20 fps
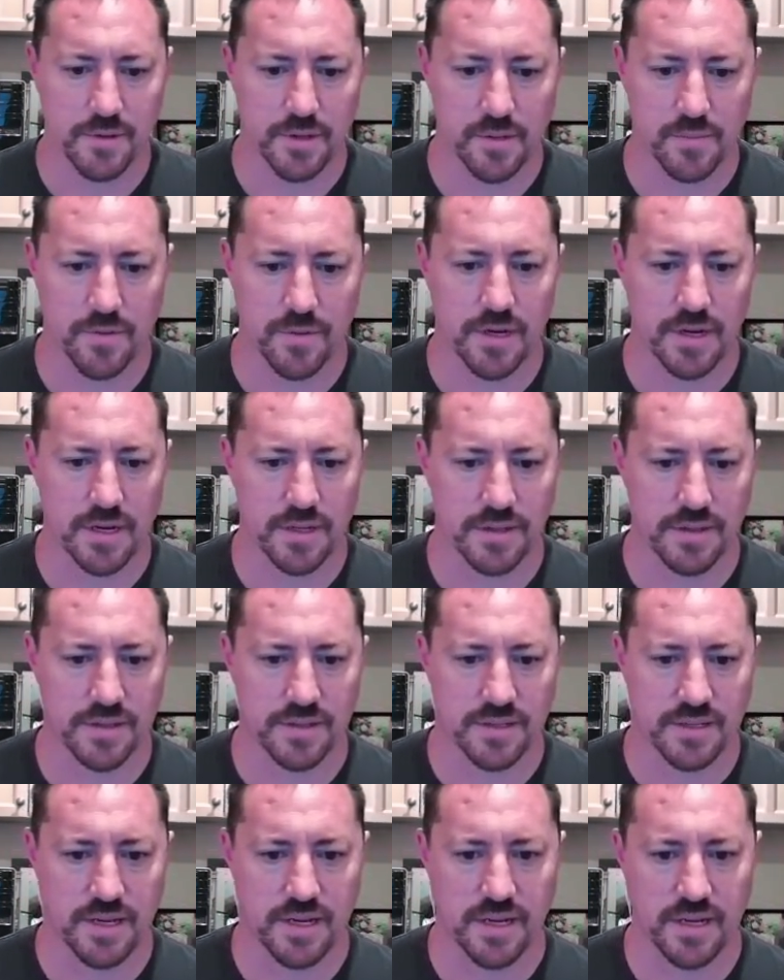You can probably get
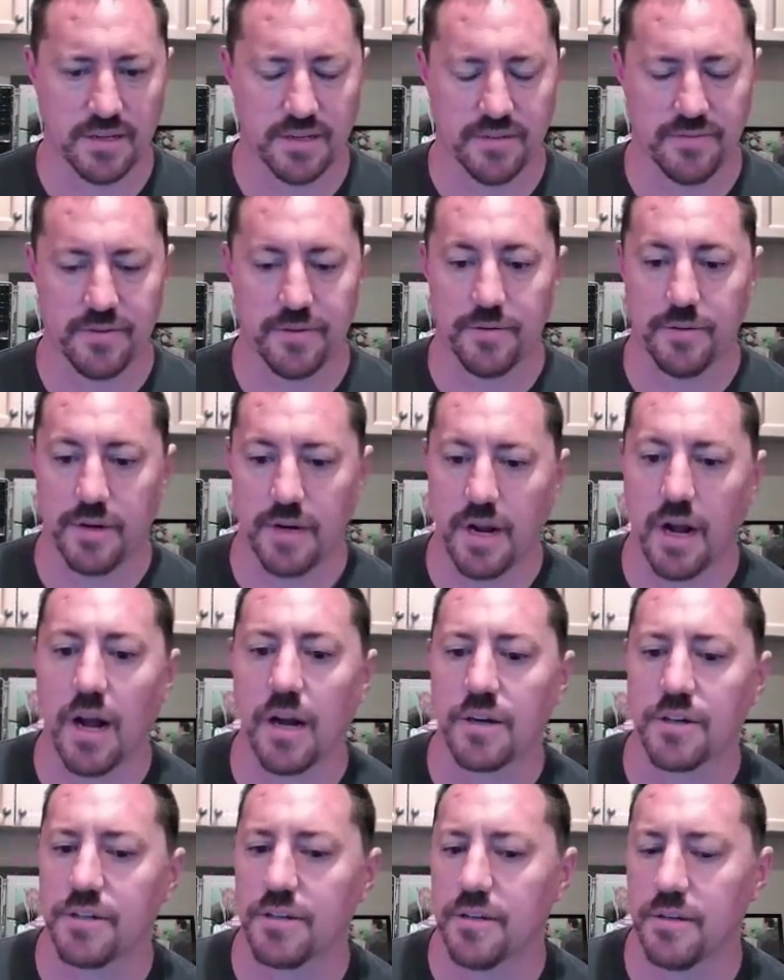these guys, if you're doing an
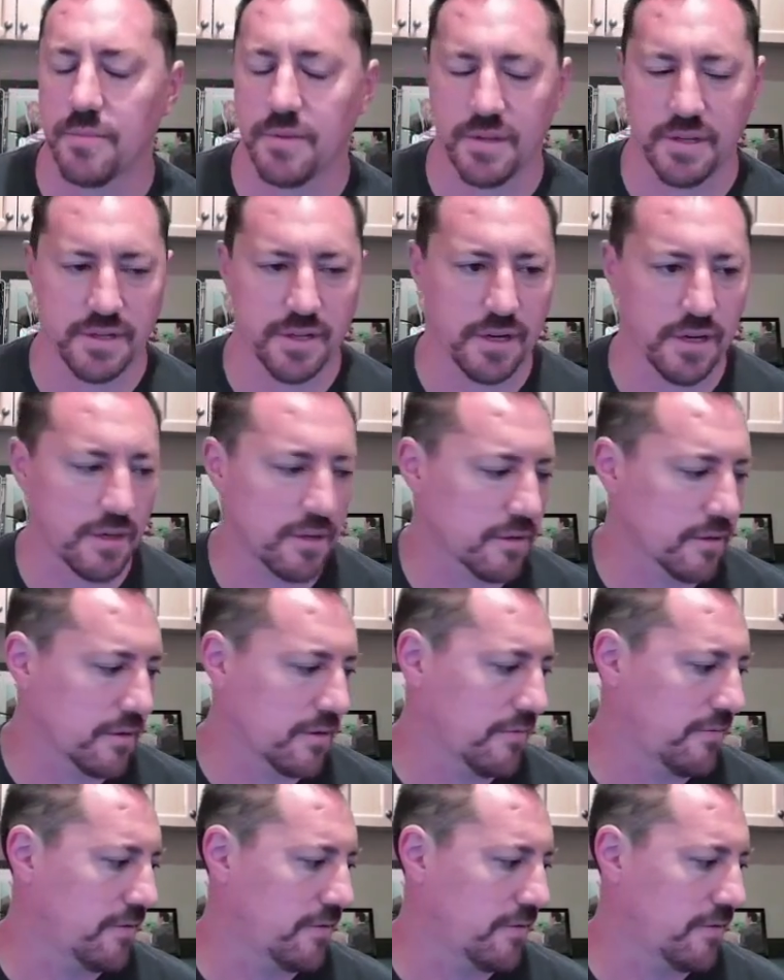auction, it'd be $1.